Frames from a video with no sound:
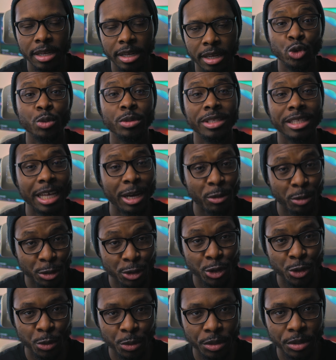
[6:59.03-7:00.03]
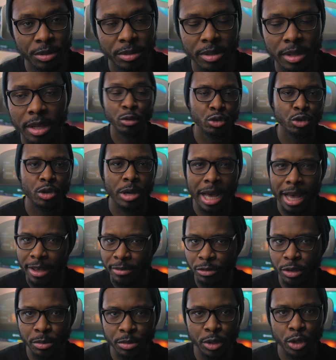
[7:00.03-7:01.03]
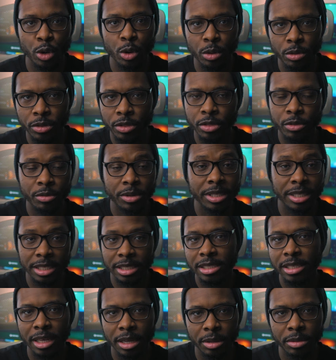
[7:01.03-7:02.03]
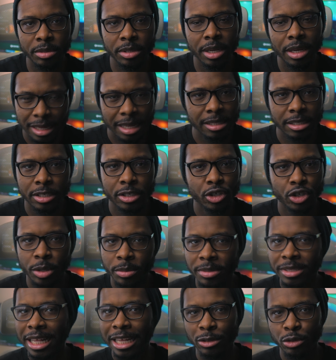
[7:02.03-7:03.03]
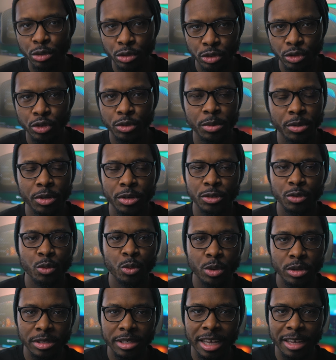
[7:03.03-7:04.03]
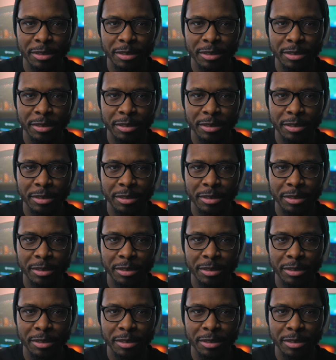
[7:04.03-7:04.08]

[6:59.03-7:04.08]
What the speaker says: do with that what you will. Also, you have something called 3D sound. Again, this is something I don't use because once